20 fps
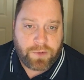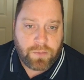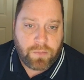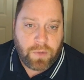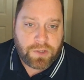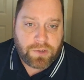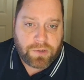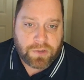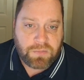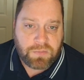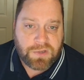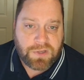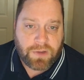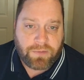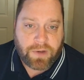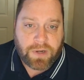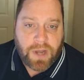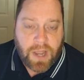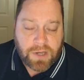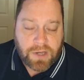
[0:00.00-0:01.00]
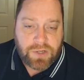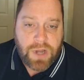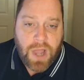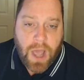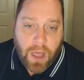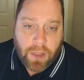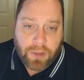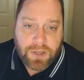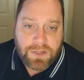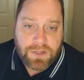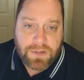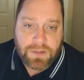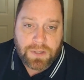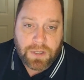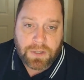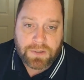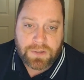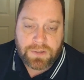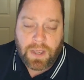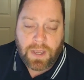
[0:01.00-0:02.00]
too much on specific nationalities and
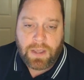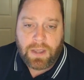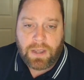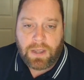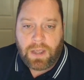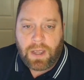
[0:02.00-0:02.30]
things.